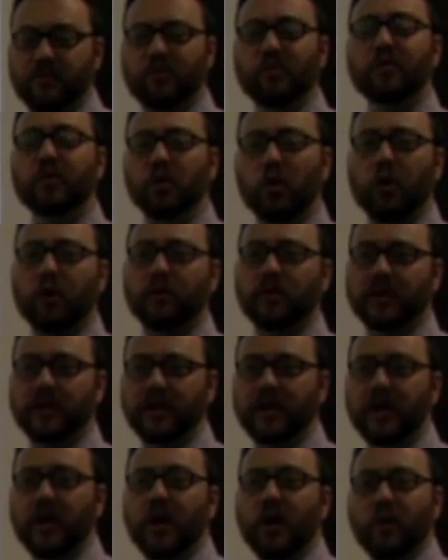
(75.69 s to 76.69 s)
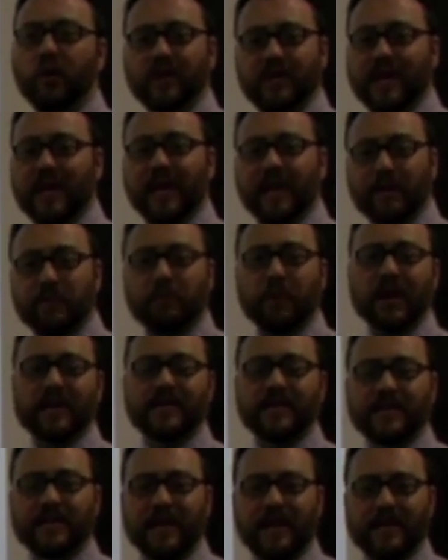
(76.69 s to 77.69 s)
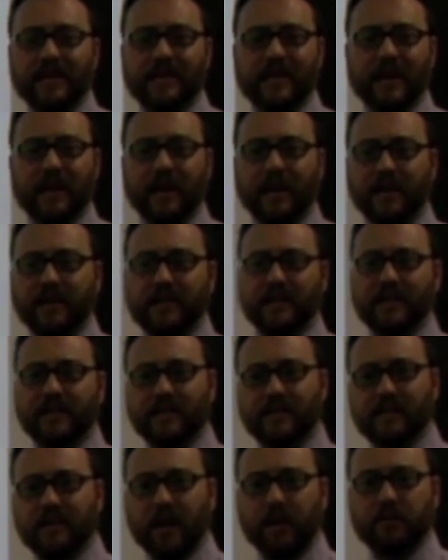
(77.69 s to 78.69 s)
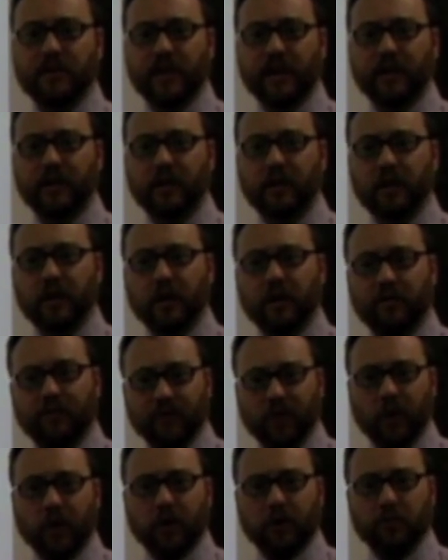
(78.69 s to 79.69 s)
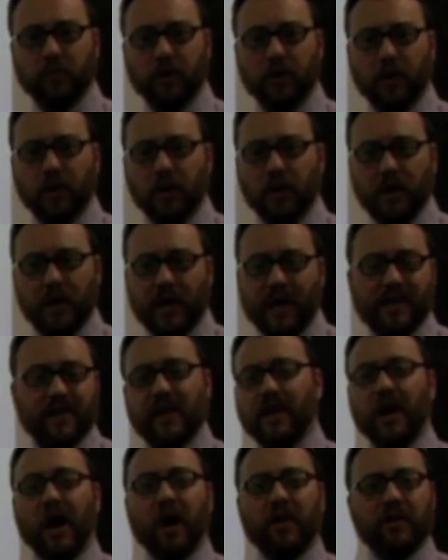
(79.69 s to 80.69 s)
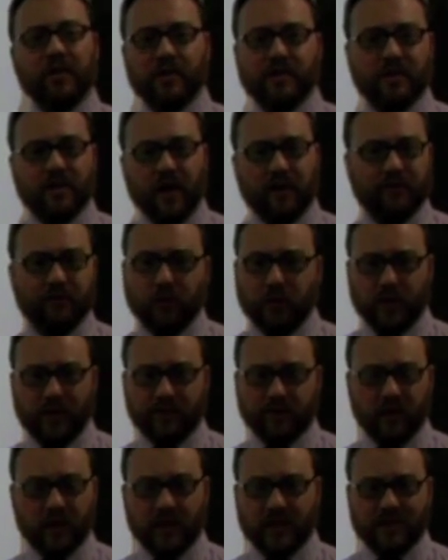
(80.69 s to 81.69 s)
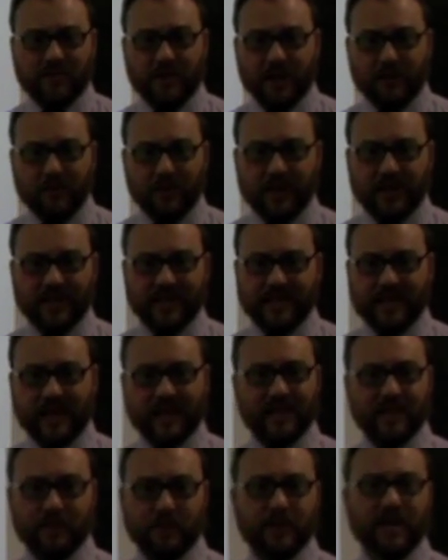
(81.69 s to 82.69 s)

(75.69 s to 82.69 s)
And normally we say in a present tense sentence it's subject, verb, and then other stuff, whatever else might be in the sentence.